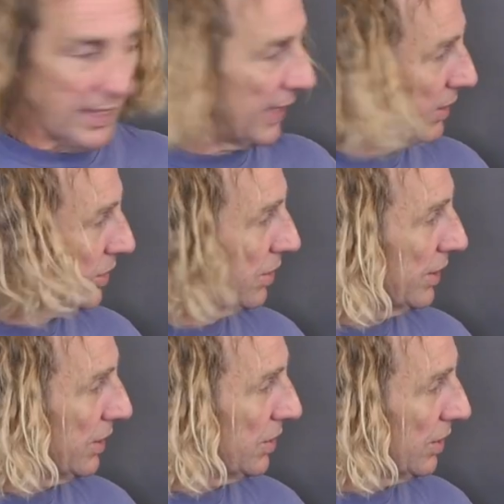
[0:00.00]

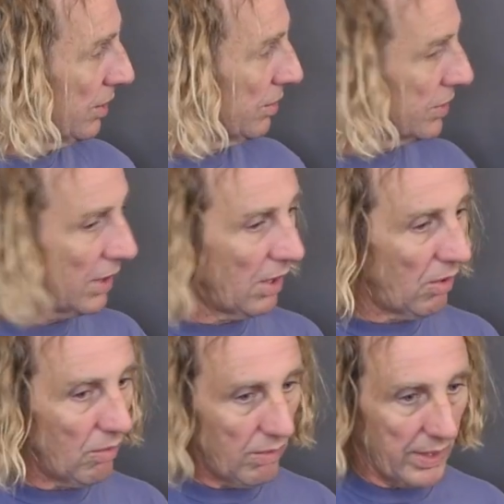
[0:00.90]
X32,
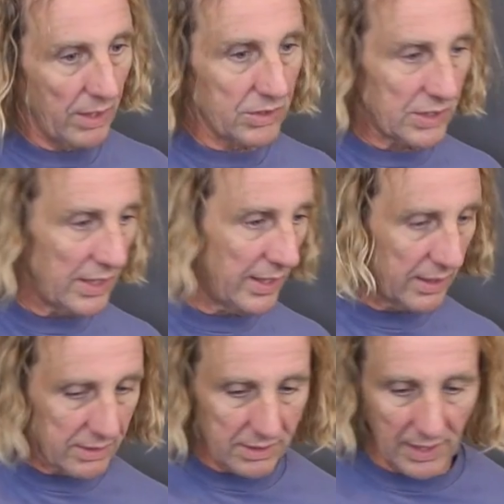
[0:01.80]
so we are
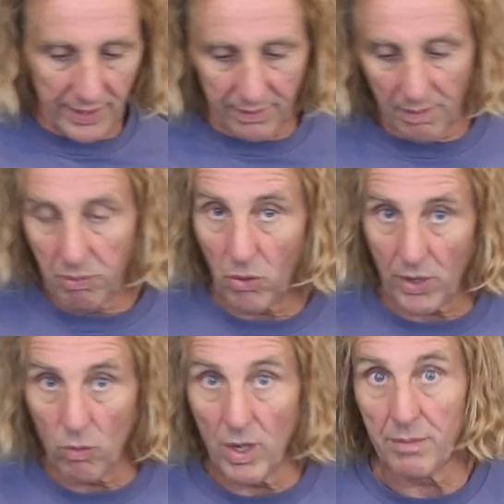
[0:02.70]
seeing a slight a
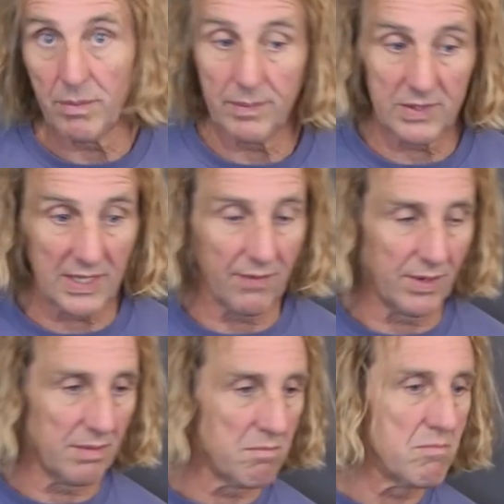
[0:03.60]

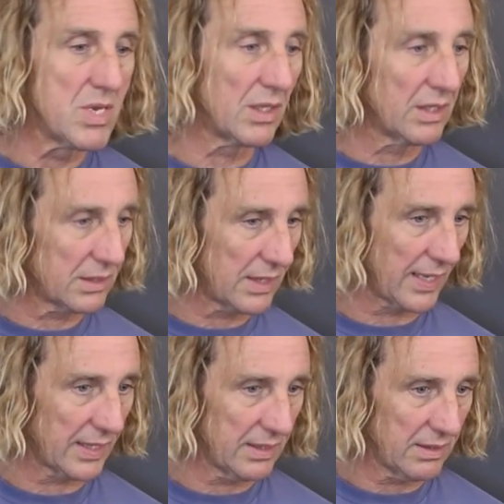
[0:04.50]
0.17
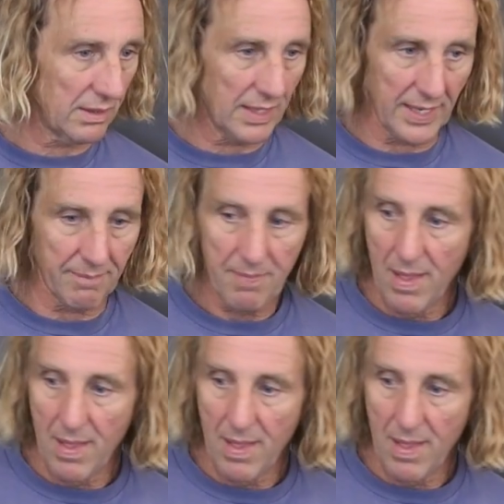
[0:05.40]
millisecond delay.